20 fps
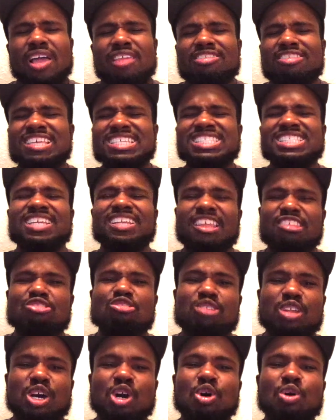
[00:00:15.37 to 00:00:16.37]
just to let you
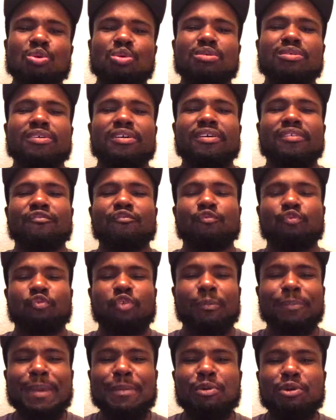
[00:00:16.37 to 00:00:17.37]
know, for
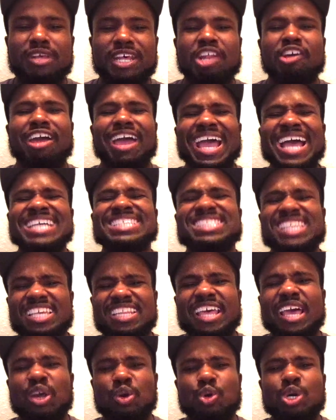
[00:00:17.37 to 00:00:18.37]
people that are asking
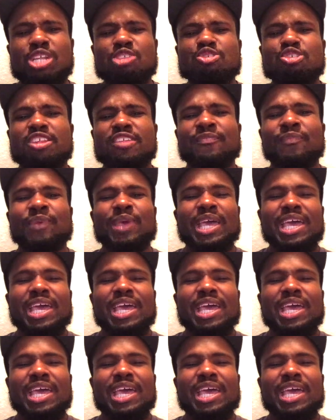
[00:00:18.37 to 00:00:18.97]
that question,